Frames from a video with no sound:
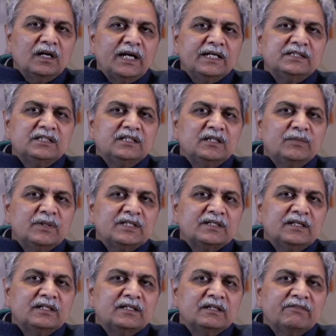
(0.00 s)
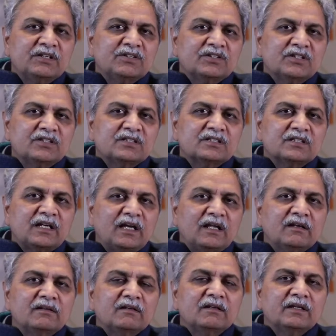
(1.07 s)
ICT based interventions
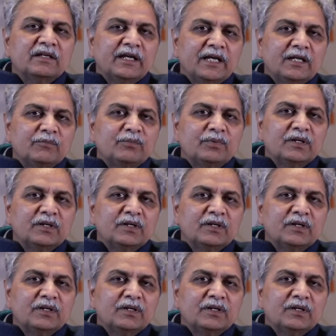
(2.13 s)
can help